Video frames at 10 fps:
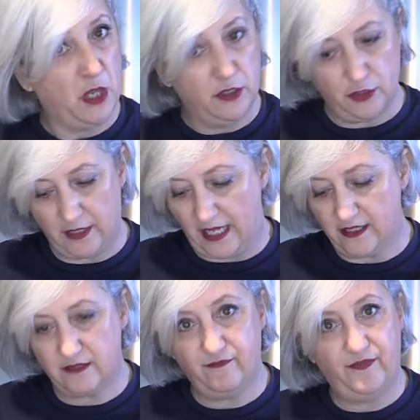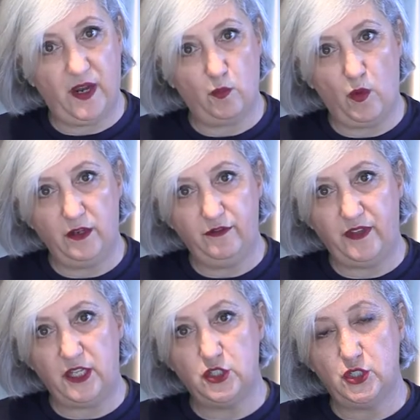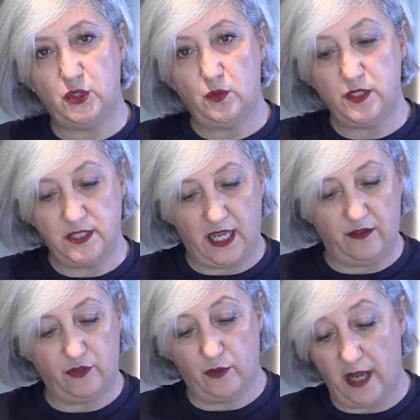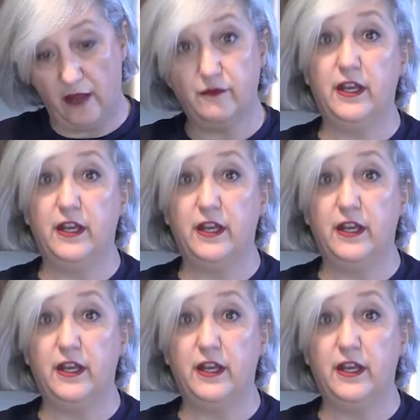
So that's one thing to save your knife.